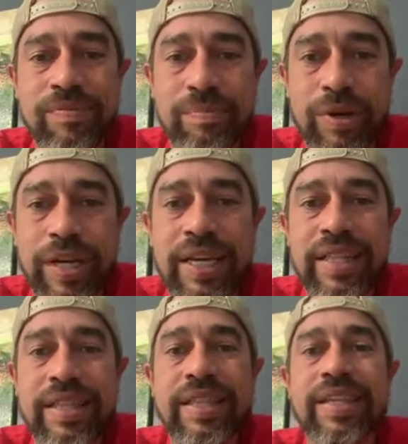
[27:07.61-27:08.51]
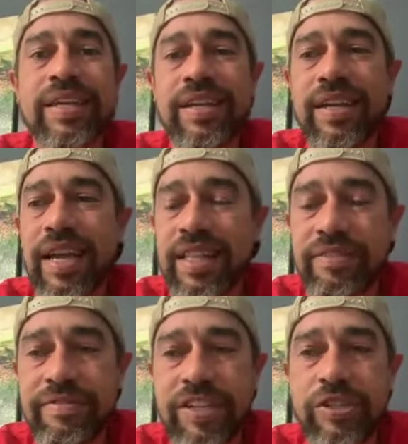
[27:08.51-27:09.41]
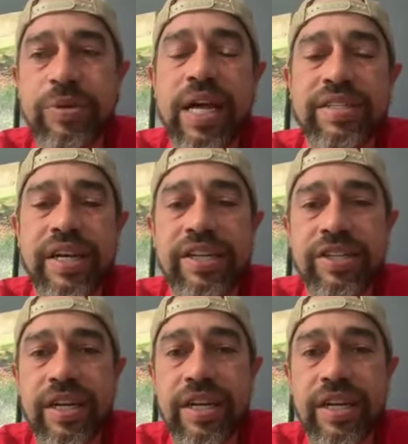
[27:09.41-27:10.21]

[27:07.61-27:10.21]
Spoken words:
breathe, and then visualization.